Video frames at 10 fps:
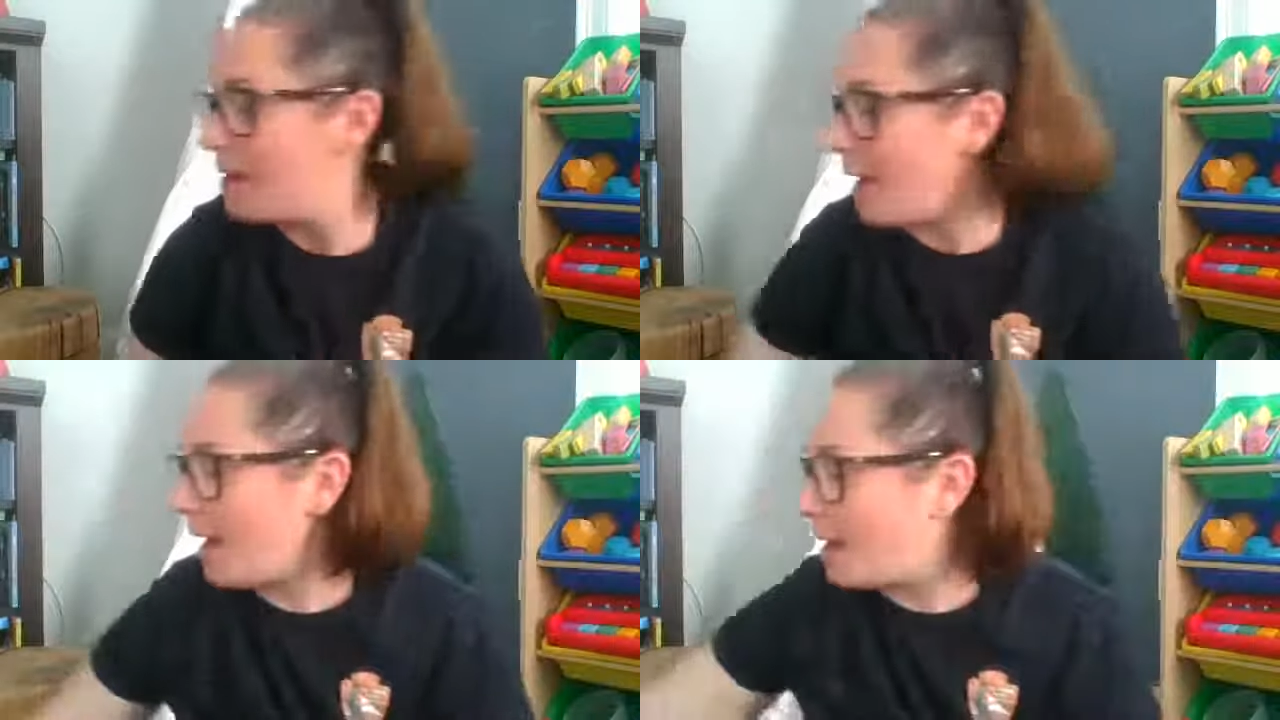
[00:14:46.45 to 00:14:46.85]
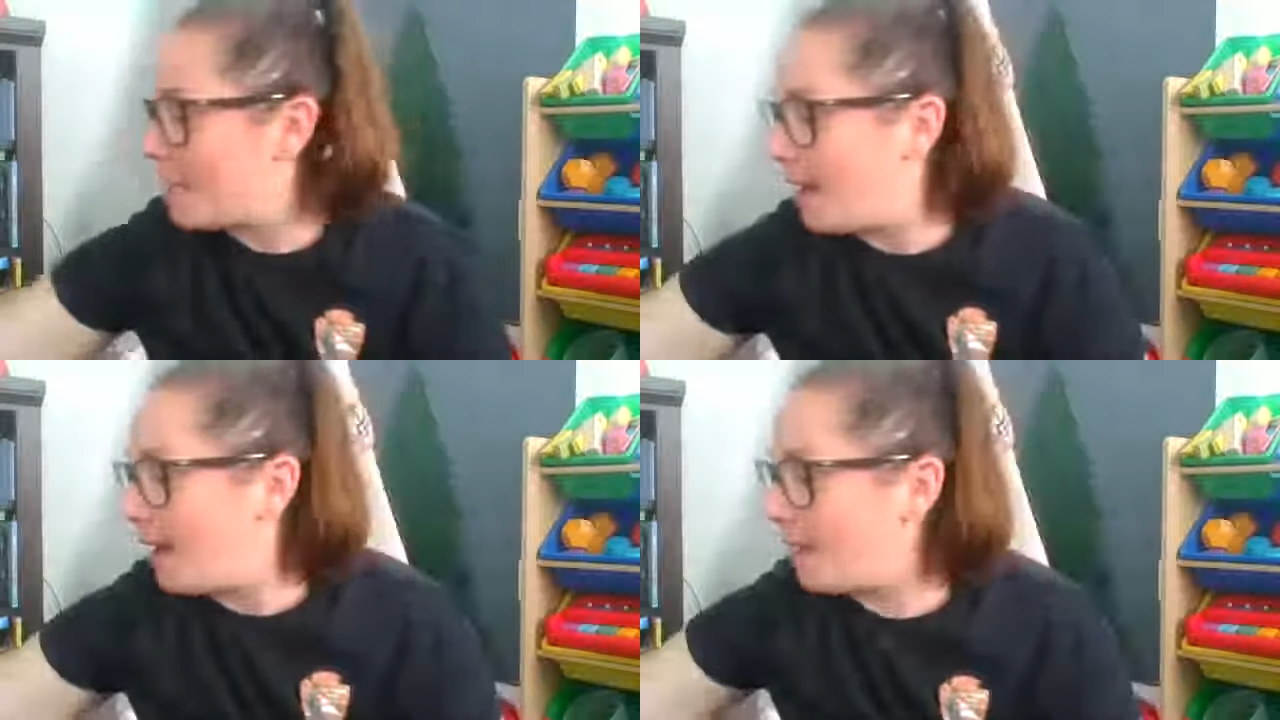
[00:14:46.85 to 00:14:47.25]

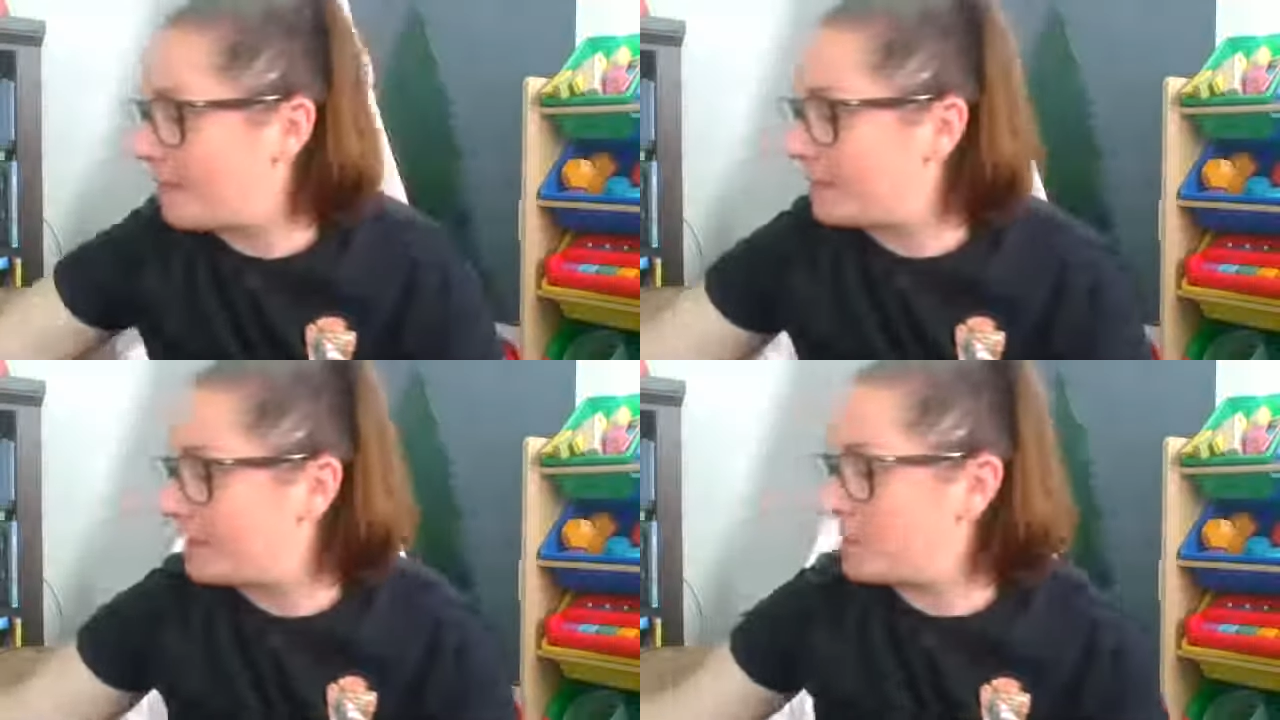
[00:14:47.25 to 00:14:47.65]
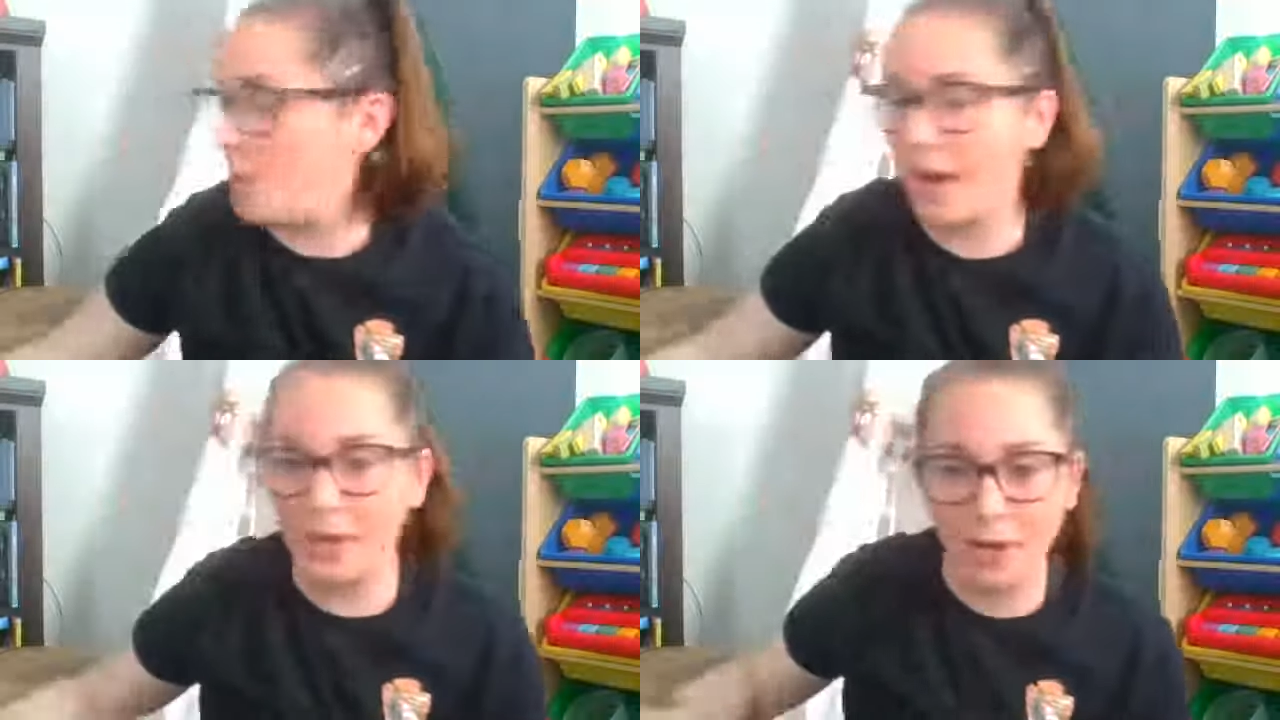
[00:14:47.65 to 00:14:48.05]
I have a
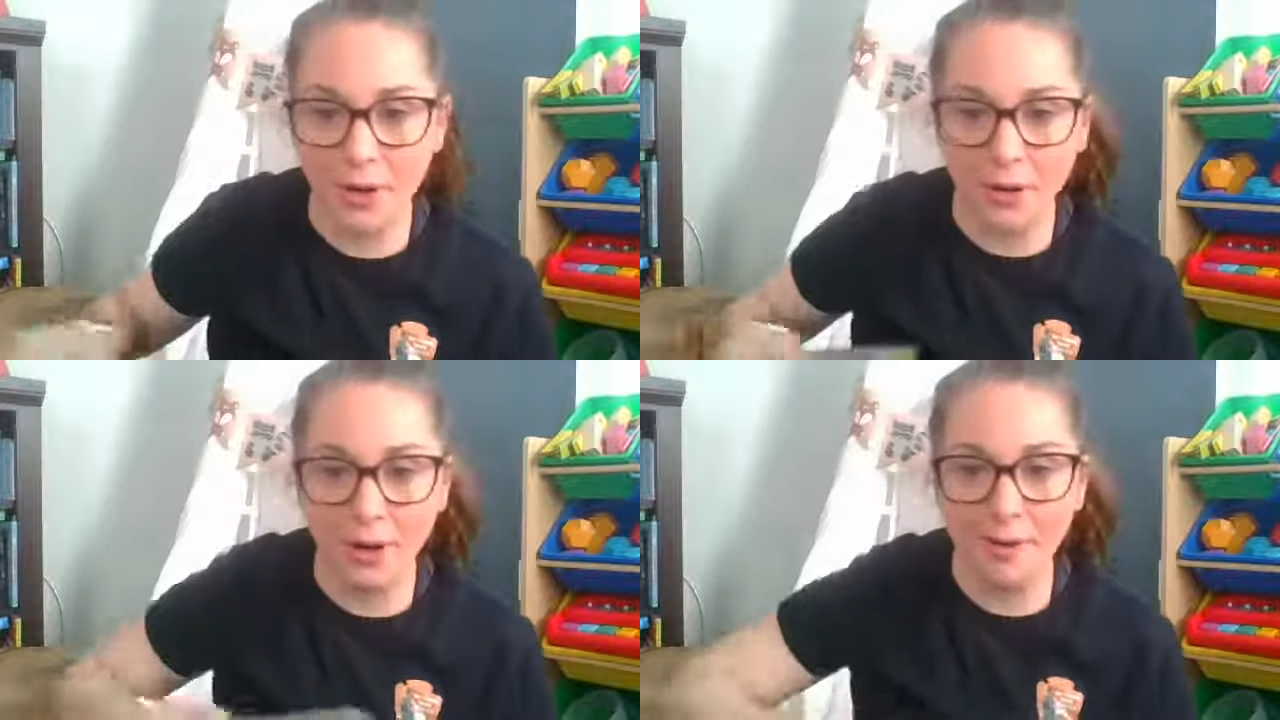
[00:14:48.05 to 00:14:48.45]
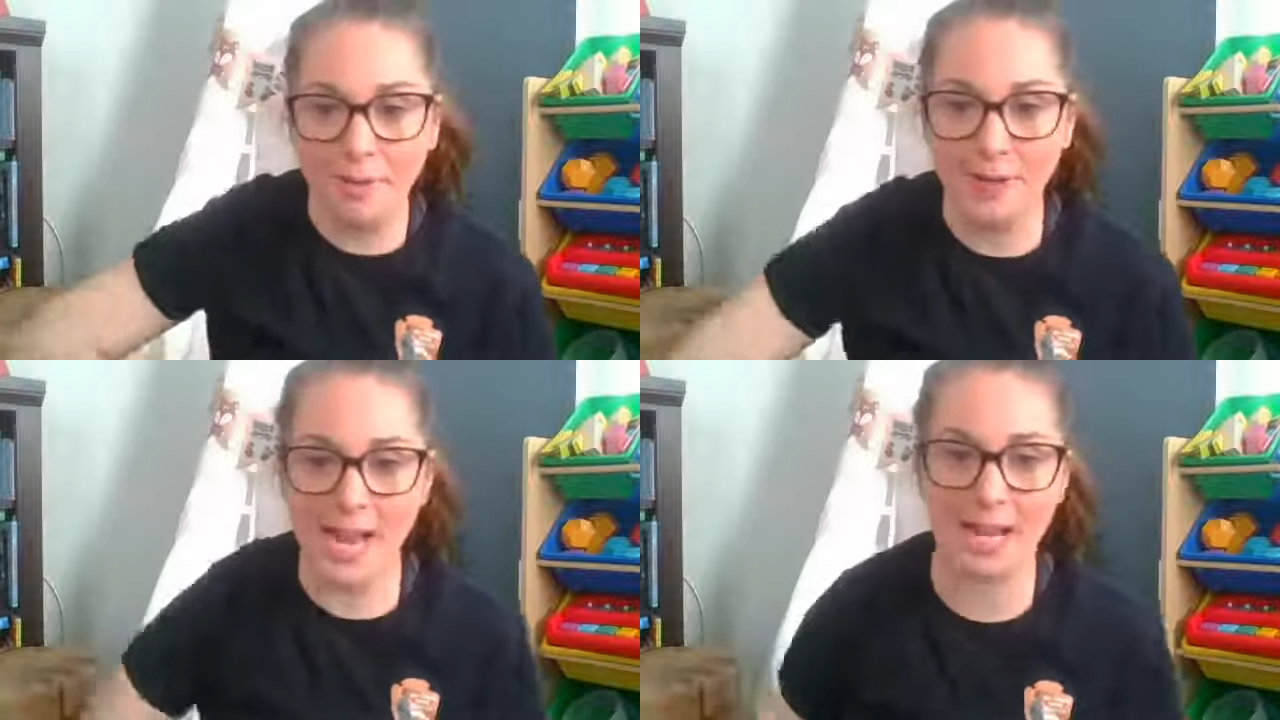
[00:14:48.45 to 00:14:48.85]
spoiler alert
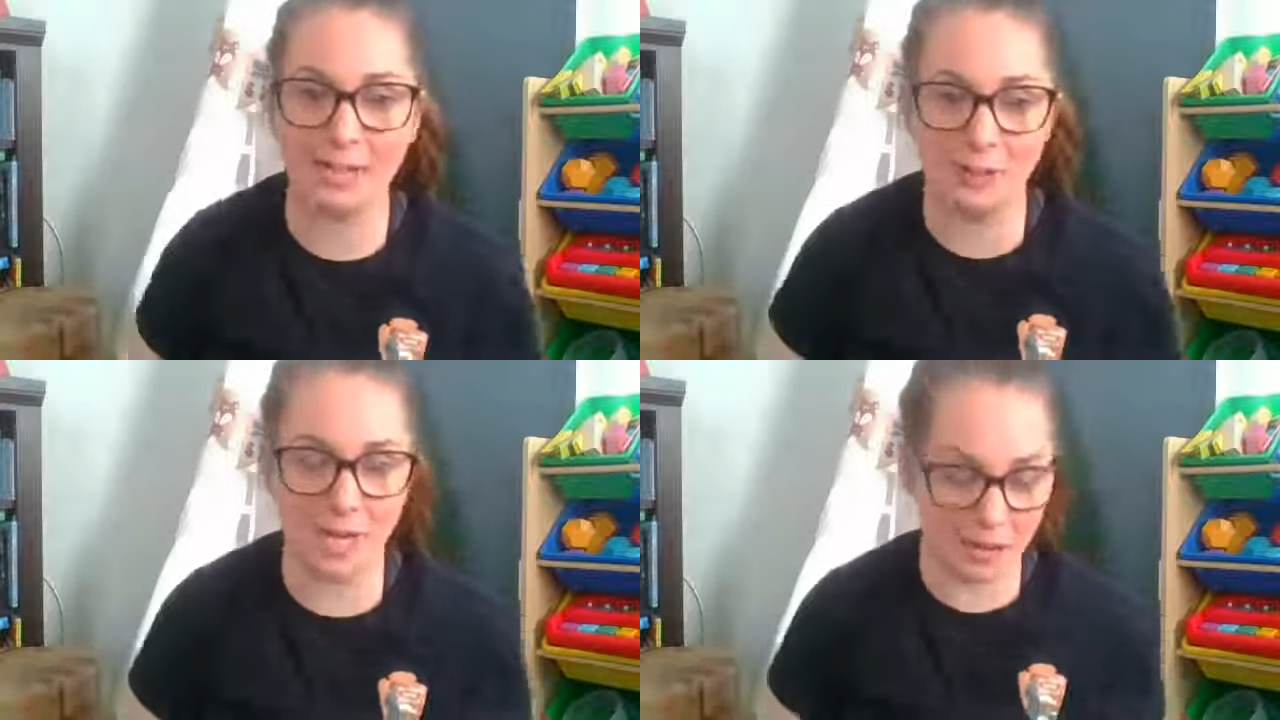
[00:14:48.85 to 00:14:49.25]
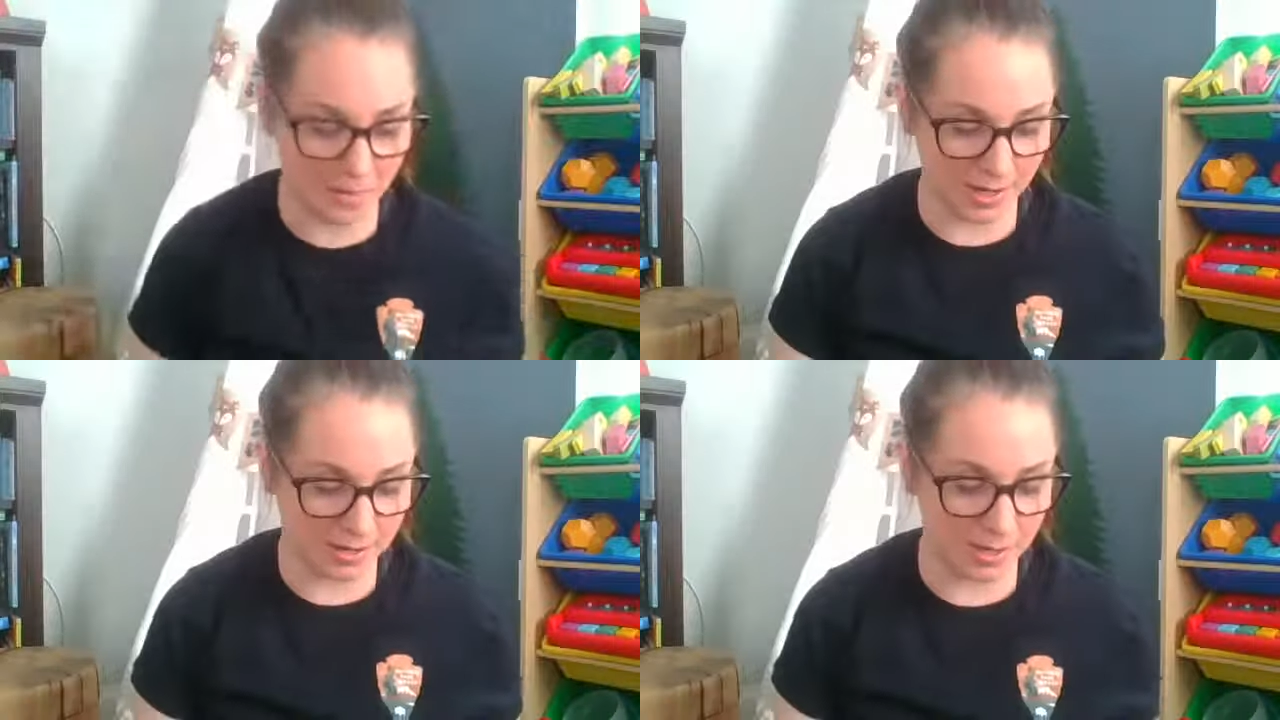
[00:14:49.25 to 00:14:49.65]
for next week
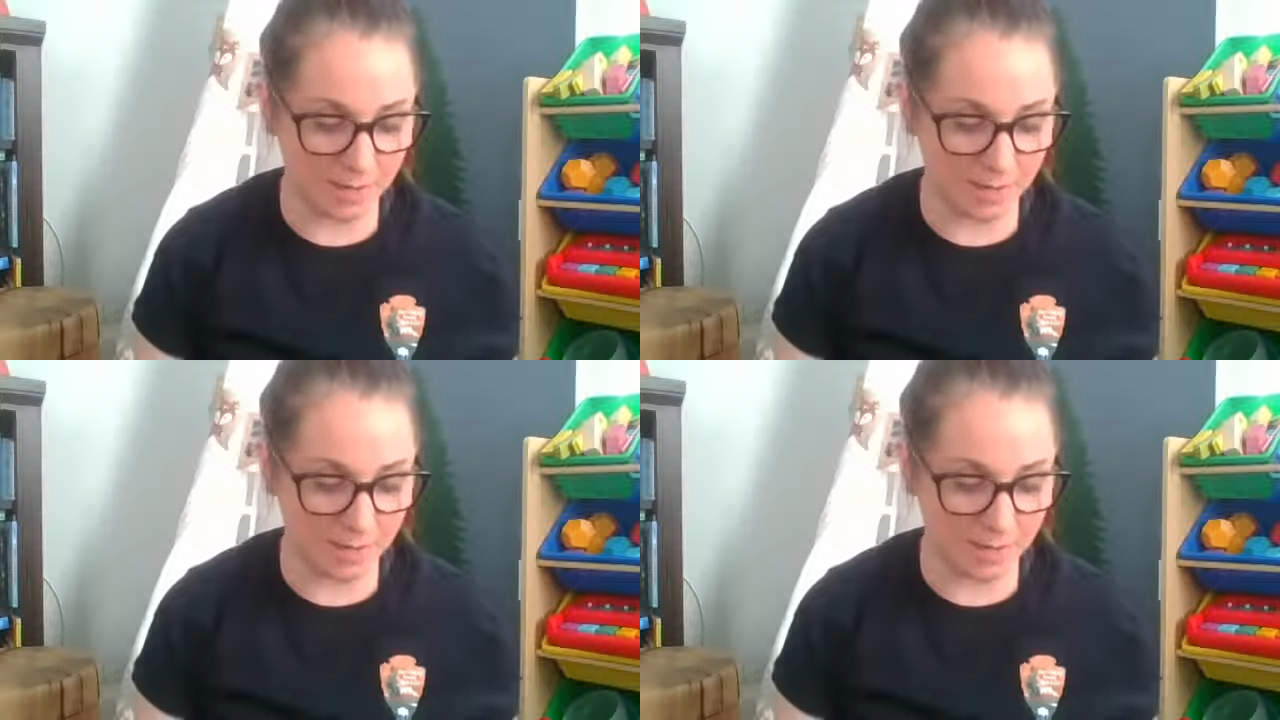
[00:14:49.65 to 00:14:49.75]
because